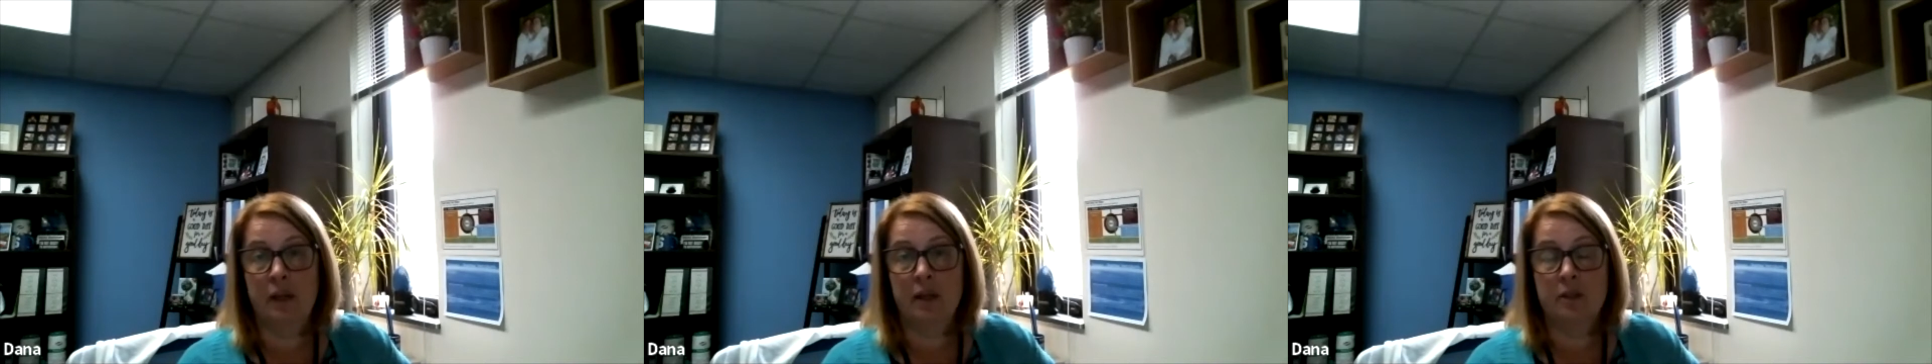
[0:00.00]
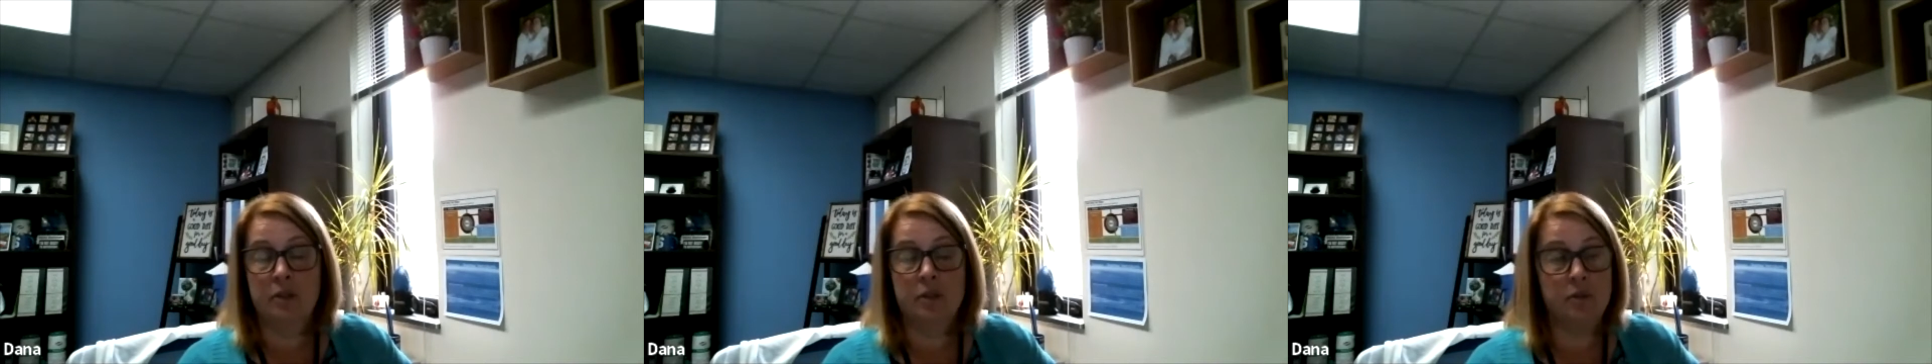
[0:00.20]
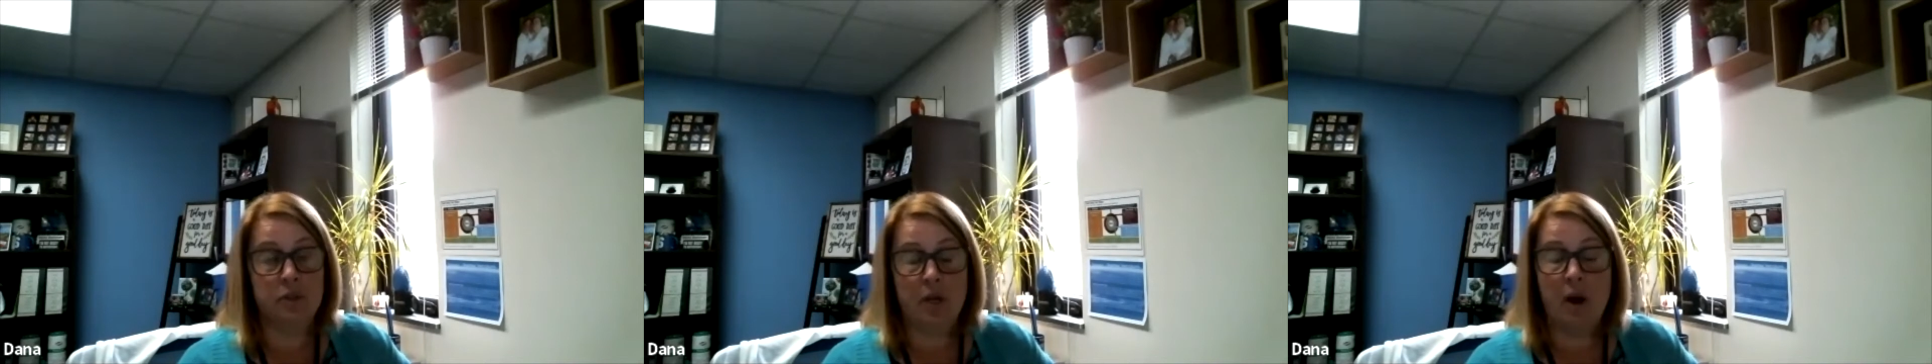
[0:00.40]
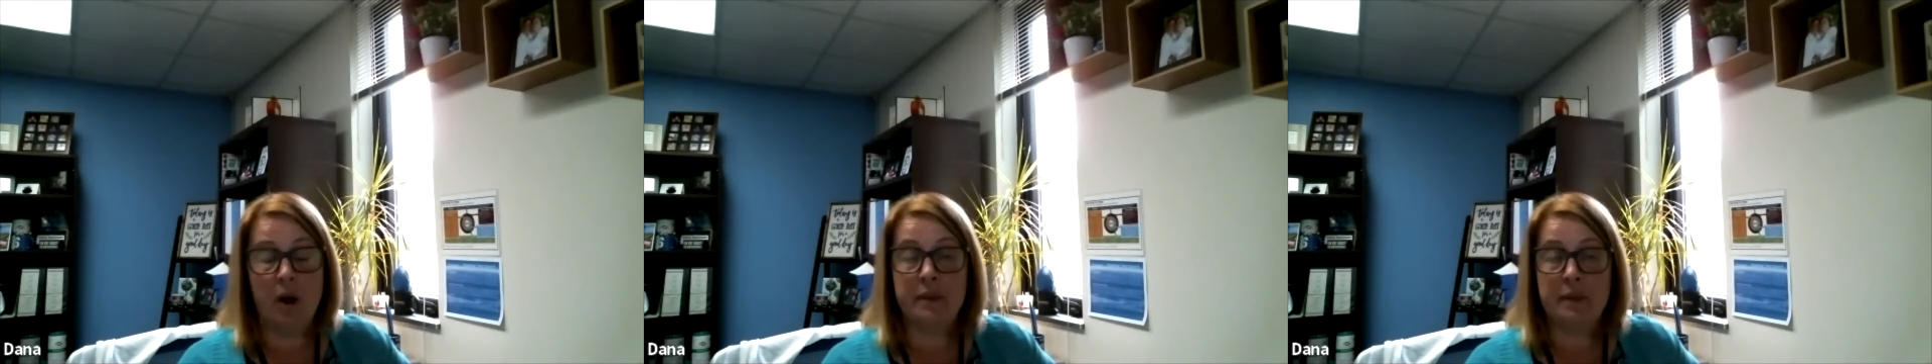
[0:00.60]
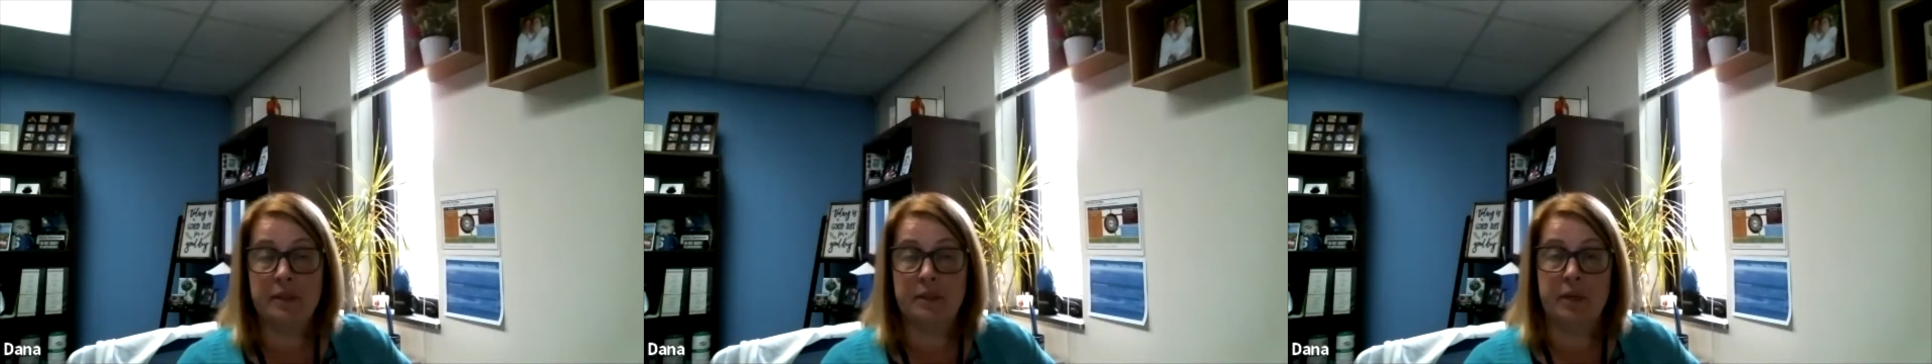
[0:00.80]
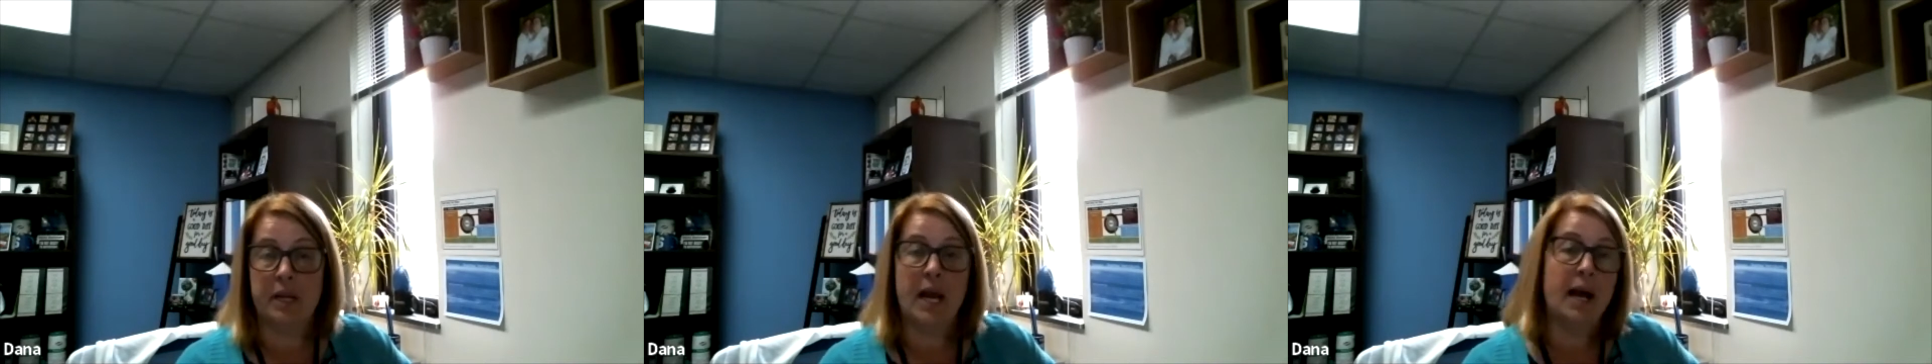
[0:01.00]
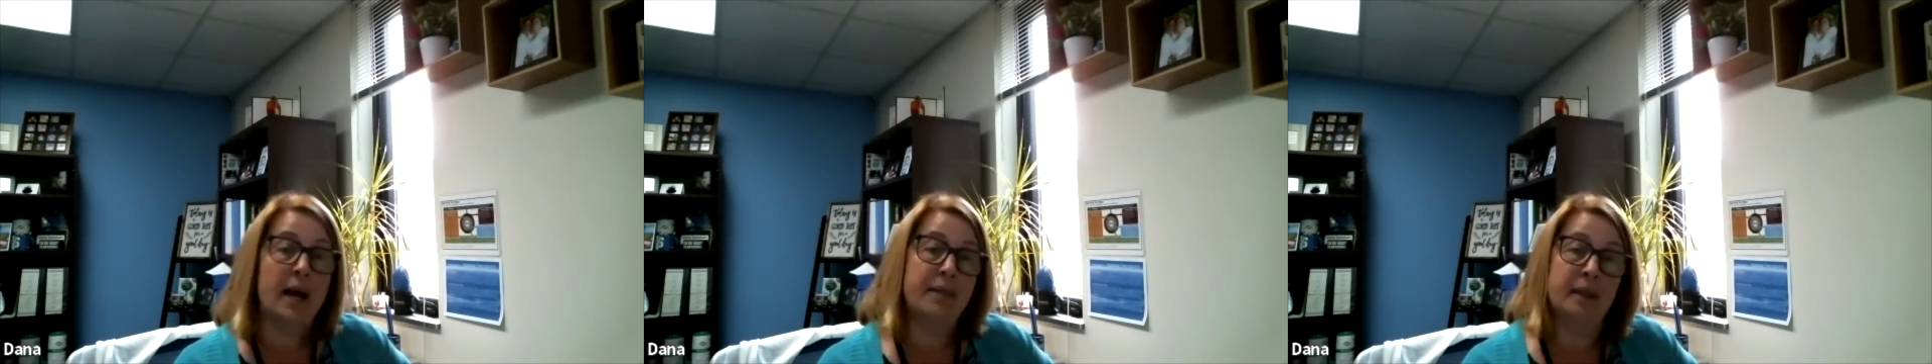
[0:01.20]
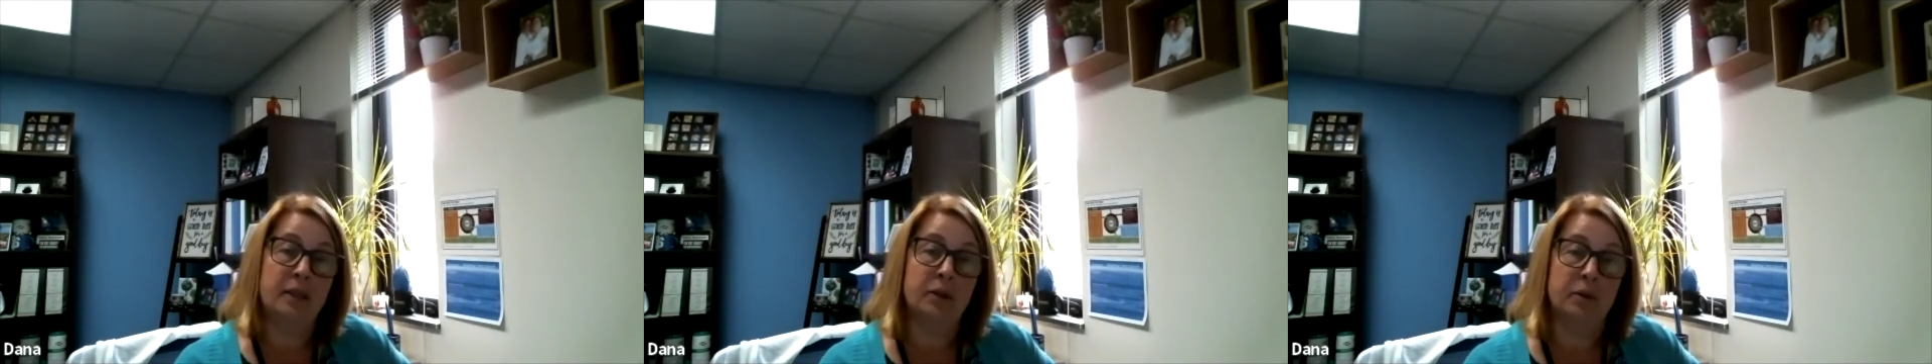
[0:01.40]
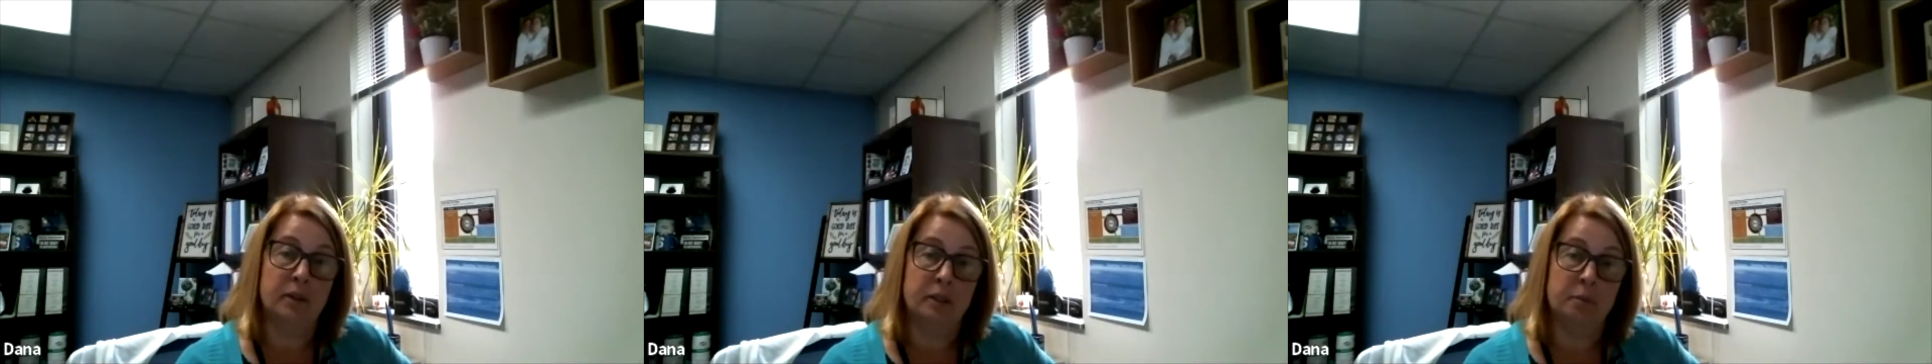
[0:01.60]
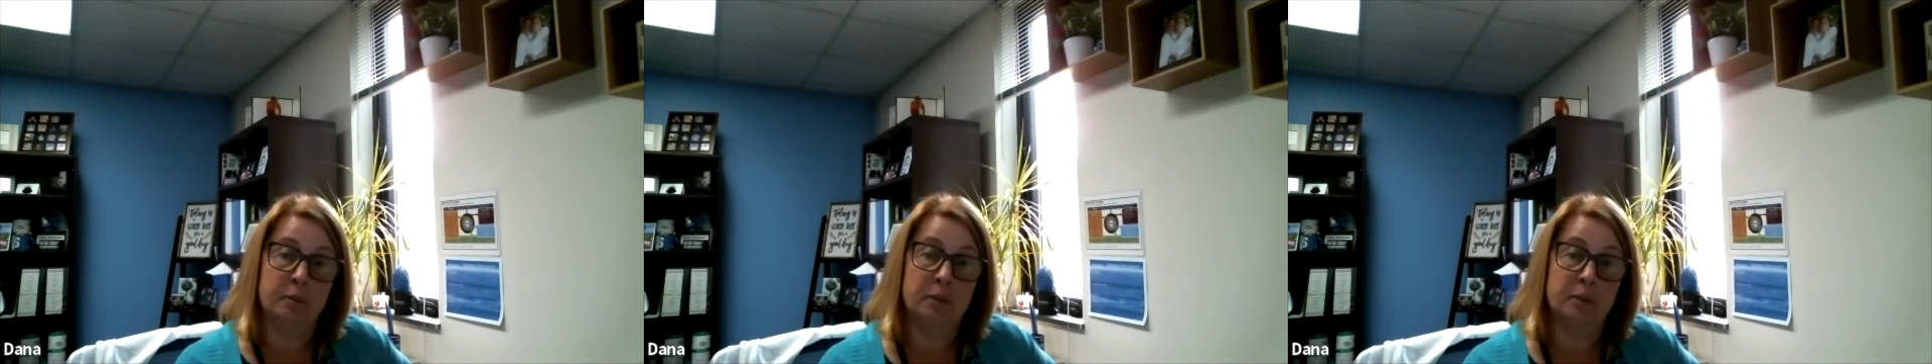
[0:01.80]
student taught with us or not. They know a little